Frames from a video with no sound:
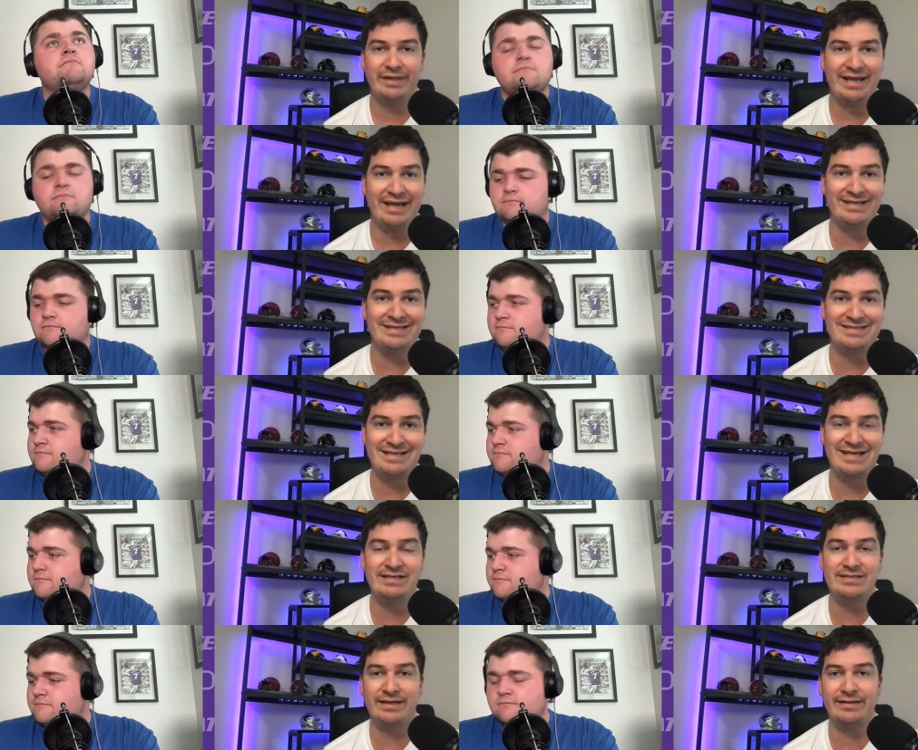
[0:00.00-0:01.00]
Speaker 1: in
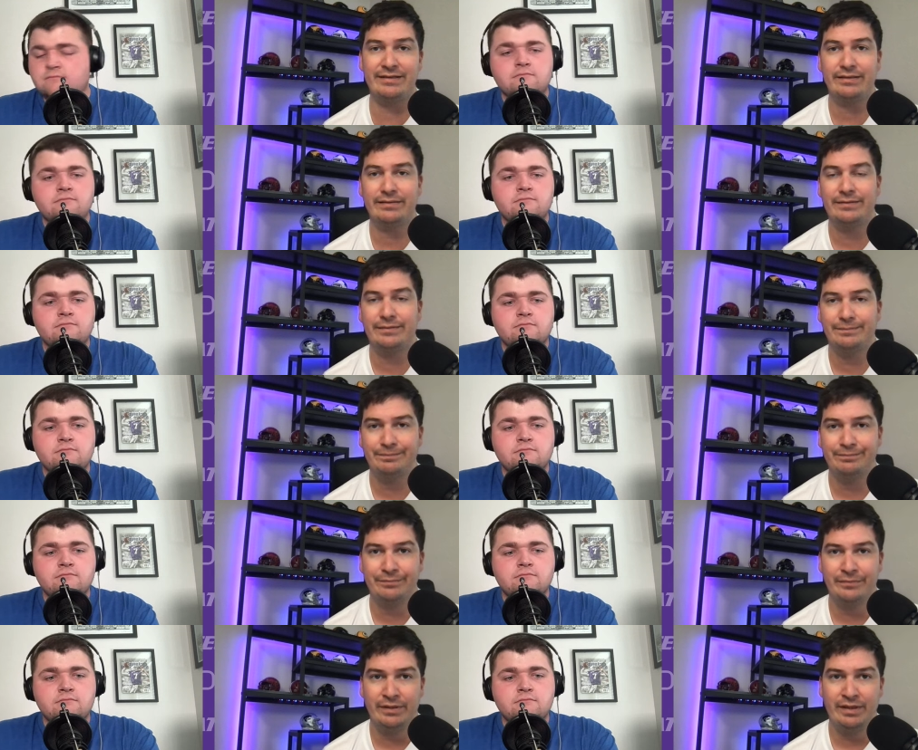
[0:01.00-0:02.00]
season
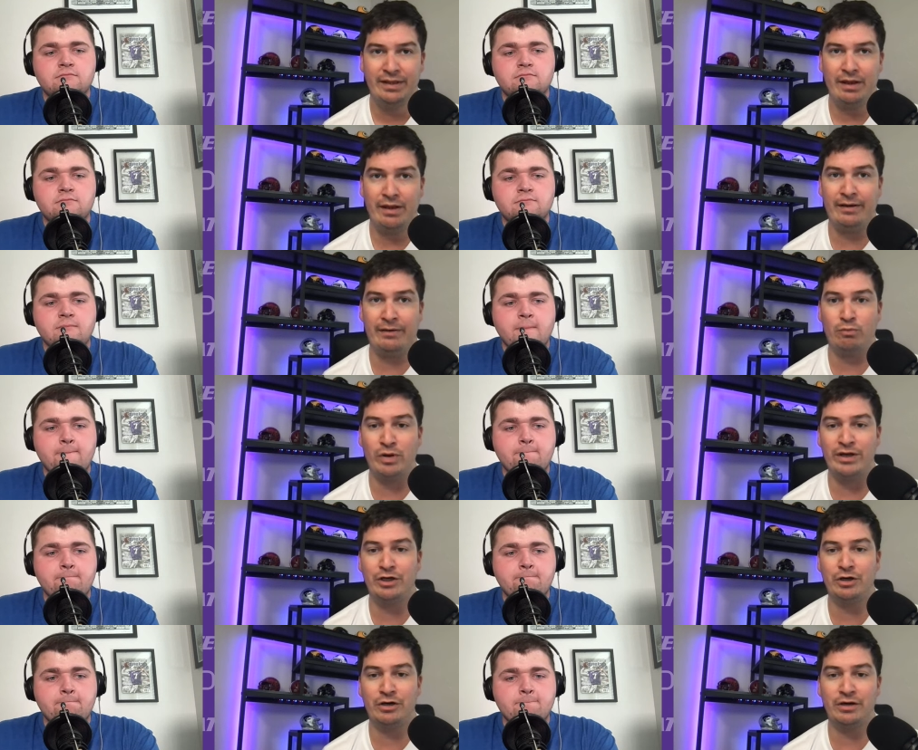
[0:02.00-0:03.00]
and when
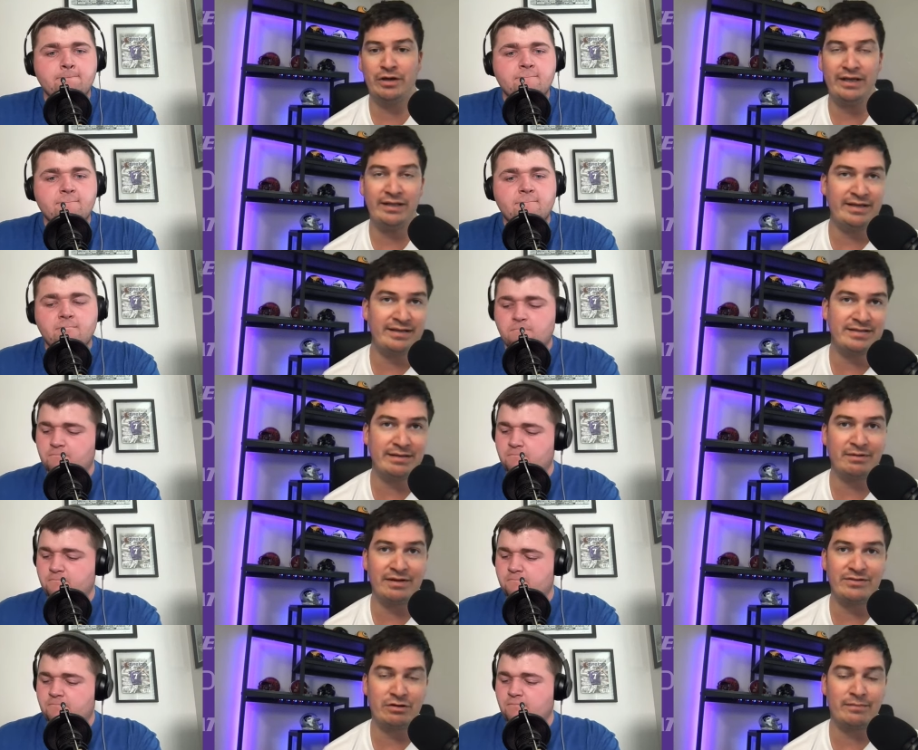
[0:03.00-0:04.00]
you're in the
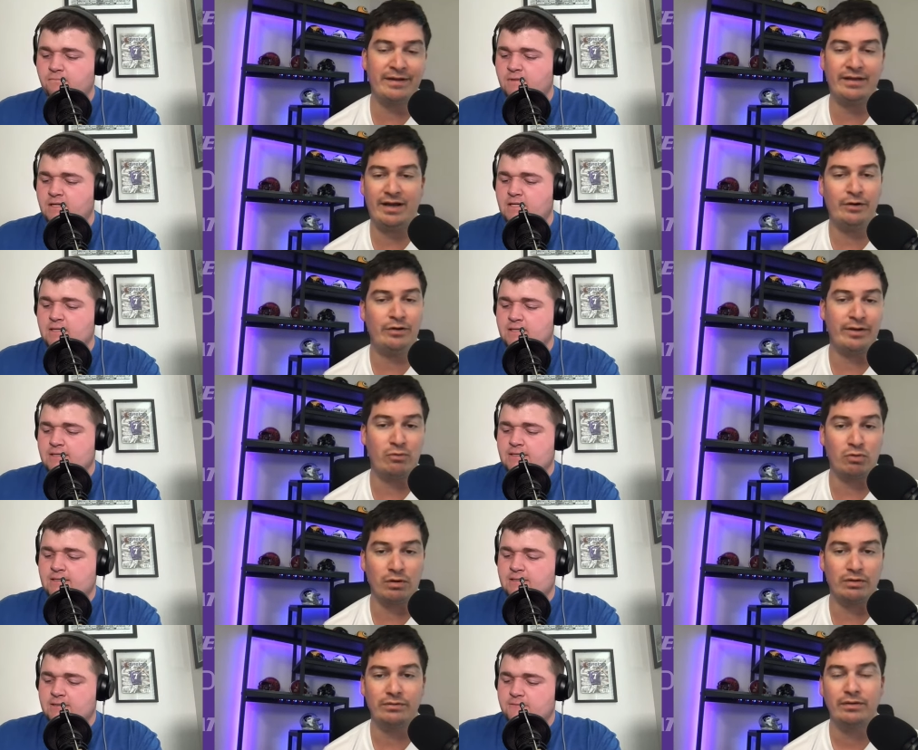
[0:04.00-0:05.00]
NCAA tournament, I know they
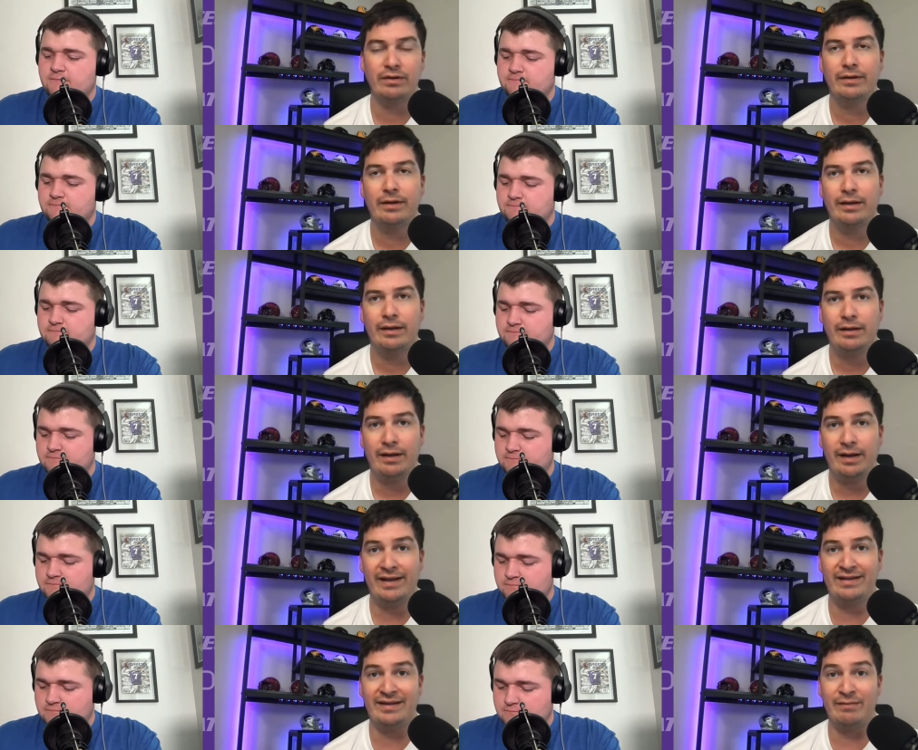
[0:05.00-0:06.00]
weren't.
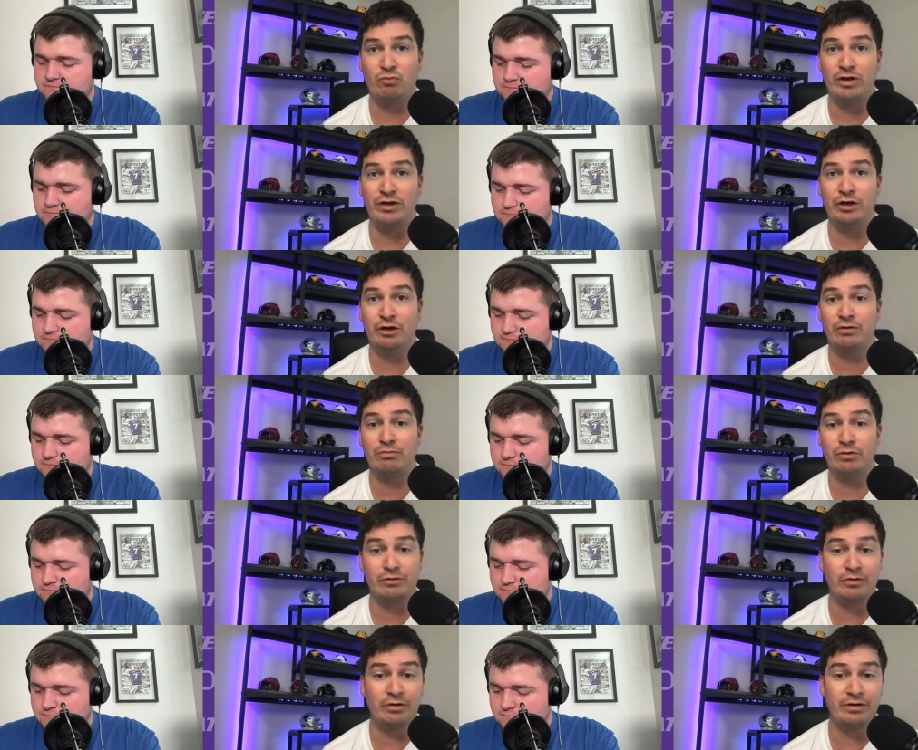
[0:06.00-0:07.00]
And then when you're
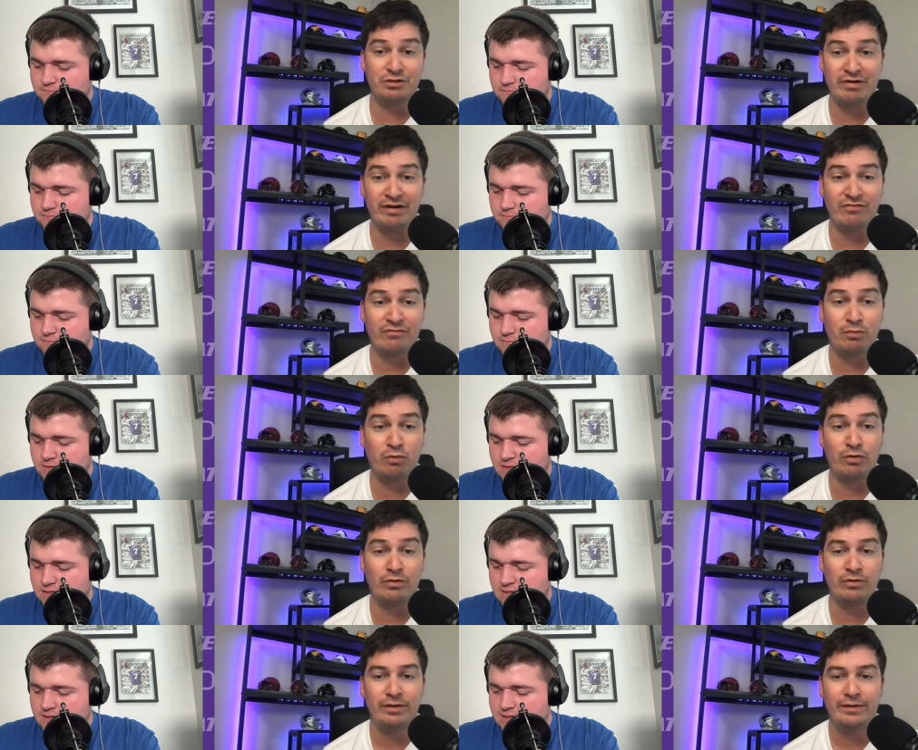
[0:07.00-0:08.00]
recruiting the transfer
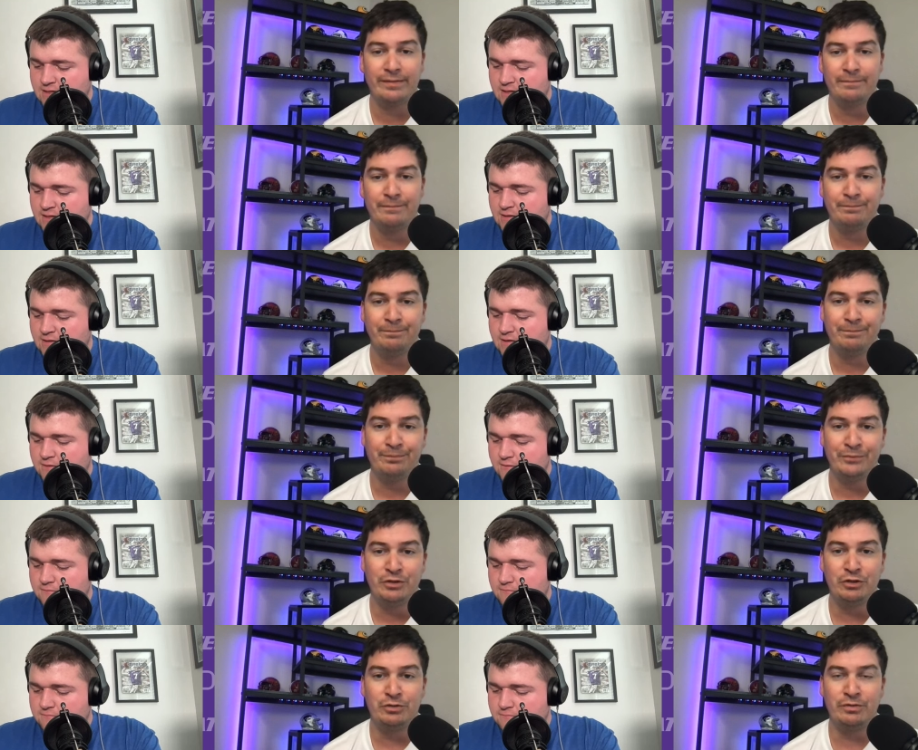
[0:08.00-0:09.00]
portal,
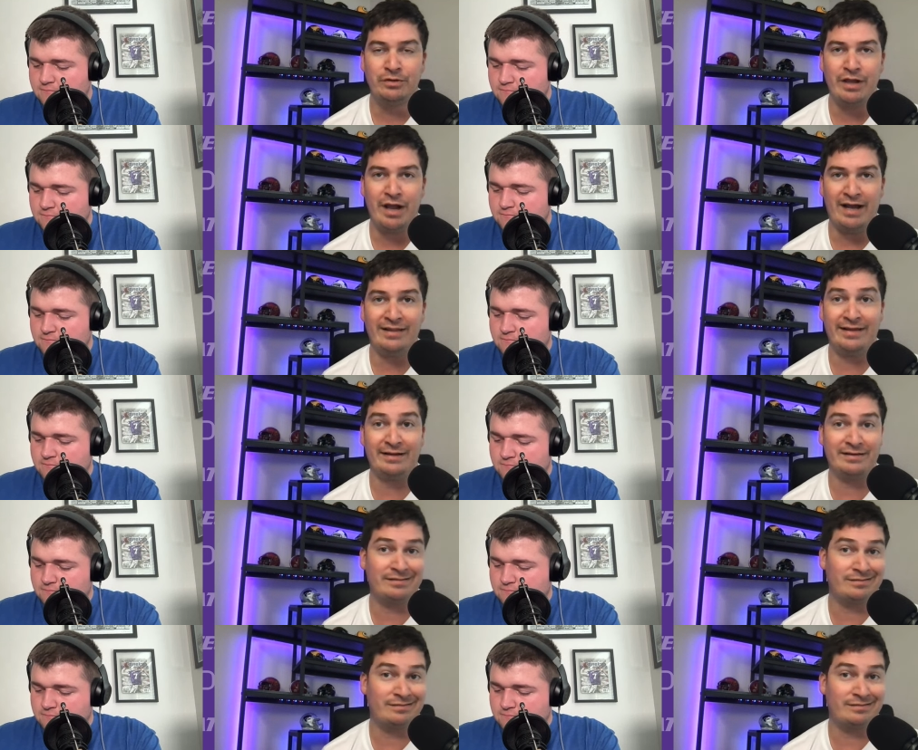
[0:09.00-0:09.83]
I think